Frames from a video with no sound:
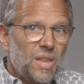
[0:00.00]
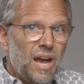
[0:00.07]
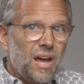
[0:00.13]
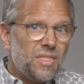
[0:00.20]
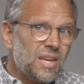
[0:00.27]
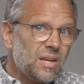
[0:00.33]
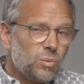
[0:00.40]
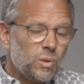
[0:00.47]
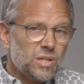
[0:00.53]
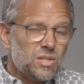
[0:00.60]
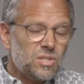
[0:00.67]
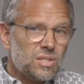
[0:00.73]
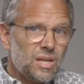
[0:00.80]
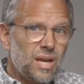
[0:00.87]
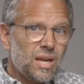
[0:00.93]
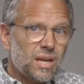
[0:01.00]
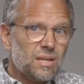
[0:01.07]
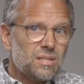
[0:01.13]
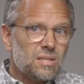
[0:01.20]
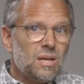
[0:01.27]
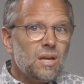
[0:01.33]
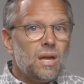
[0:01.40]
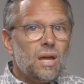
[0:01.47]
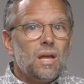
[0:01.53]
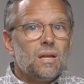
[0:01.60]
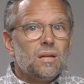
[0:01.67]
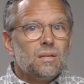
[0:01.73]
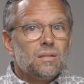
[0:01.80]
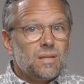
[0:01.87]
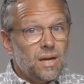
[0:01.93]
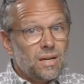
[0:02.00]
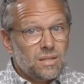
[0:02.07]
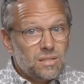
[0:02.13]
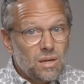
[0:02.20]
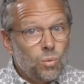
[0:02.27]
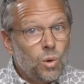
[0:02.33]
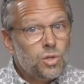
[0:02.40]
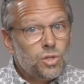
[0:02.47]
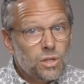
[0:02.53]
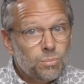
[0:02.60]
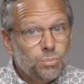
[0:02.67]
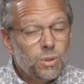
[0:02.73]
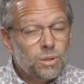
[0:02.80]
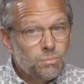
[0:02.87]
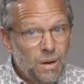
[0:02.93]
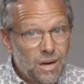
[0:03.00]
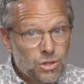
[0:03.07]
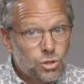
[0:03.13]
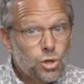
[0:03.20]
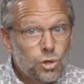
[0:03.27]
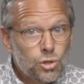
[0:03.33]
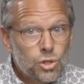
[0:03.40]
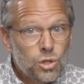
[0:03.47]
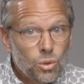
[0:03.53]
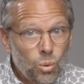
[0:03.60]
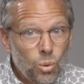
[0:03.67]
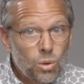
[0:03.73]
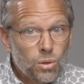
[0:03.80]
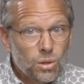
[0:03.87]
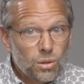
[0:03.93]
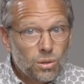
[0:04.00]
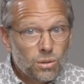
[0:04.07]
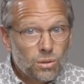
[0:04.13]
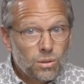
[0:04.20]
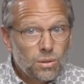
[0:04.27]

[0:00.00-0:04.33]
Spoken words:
I think what he's saying is, "Titus, I want you to put my church in order.